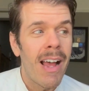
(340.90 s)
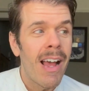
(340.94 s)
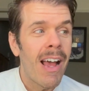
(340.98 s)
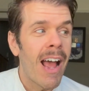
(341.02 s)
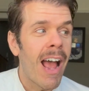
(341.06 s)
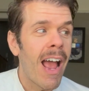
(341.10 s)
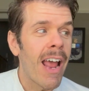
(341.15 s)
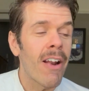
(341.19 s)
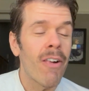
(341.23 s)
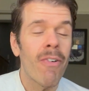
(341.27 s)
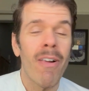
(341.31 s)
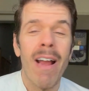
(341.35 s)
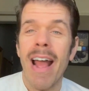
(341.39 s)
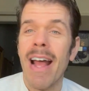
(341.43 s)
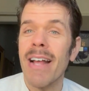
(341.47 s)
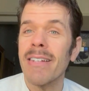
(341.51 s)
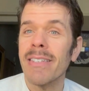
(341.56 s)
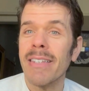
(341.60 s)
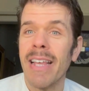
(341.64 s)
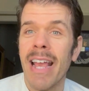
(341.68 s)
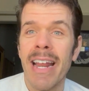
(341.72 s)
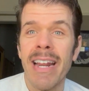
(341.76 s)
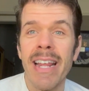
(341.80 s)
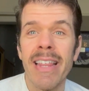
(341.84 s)
I don't
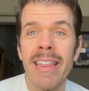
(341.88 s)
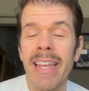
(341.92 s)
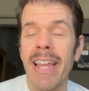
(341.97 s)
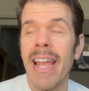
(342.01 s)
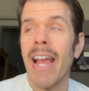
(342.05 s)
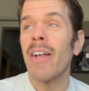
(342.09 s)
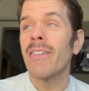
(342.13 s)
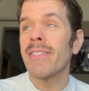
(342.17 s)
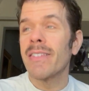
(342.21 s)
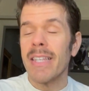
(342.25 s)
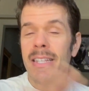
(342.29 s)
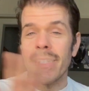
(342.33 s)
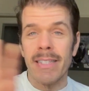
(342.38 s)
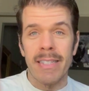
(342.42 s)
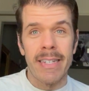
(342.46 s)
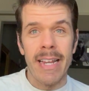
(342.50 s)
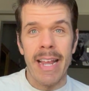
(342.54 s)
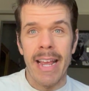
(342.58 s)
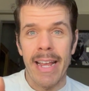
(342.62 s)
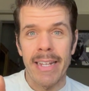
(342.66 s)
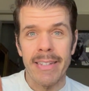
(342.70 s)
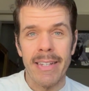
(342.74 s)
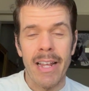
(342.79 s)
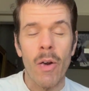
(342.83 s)
ask anything else these
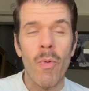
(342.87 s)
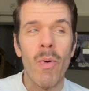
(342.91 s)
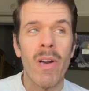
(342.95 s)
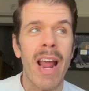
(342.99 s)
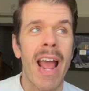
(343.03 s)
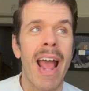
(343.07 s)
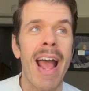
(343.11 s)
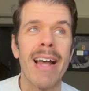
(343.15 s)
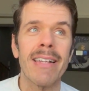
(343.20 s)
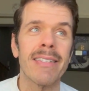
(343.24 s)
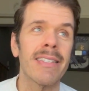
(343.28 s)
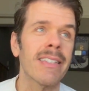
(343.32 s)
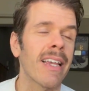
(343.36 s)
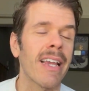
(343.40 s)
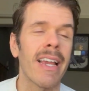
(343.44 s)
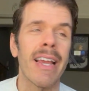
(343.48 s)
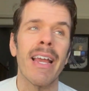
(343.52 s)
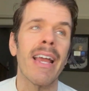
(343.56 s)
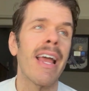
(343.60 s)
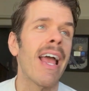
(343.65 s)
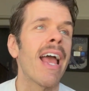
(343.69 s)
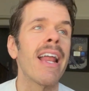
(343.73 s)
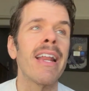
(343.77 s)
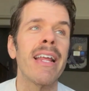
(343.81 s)
days. I don't want to ask
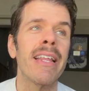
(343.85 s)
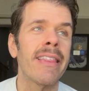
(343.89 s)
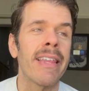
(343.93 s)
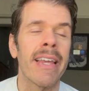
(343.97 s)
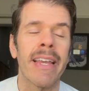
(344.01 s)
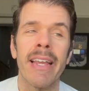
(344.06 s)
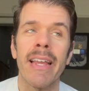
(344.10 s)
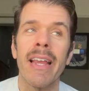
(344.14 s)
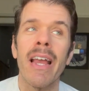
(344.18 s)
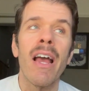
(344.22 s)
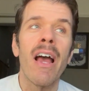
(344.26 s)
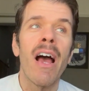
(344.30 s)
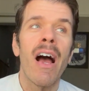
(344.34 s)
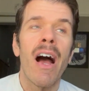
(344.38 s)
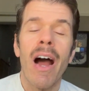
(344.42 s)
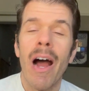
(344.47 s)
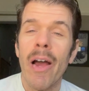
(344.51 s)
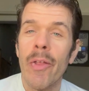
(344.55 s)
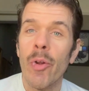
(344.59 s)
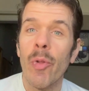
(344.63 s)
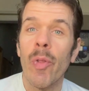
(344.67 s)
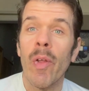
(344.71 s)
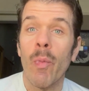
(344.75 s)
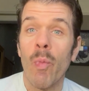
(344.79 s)
anything
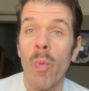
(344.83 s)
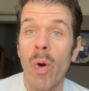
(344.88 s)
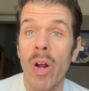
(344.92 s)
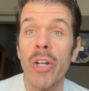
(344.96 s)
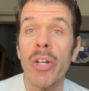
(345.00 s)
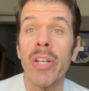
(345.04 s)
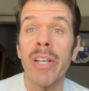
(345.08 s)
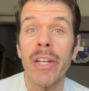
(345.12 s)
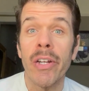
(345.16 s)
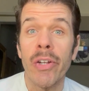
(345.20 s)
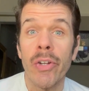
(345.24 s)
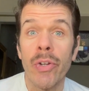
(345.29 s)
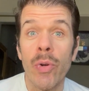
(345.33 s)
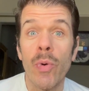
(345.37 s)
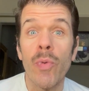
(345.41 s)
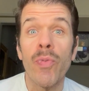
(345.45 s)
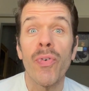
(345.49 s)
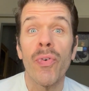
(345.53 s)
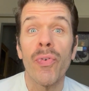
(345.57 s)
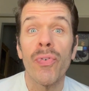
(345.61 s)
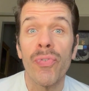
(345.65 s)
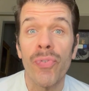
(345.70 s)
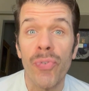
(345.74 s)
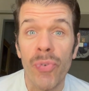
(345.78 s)
other than what you can do
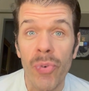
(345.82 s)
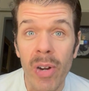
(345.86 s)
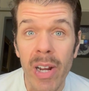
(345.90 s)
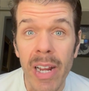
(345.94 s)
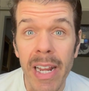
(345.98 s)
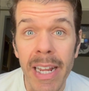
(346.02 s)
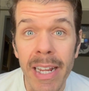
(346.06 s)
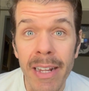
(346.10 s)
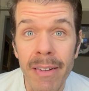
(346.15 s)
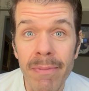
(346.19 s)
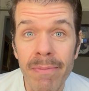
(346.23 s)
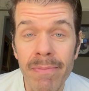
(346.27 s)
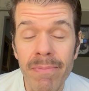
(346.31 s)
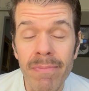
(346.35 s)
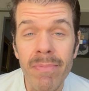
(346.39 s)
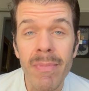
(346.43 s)
for free.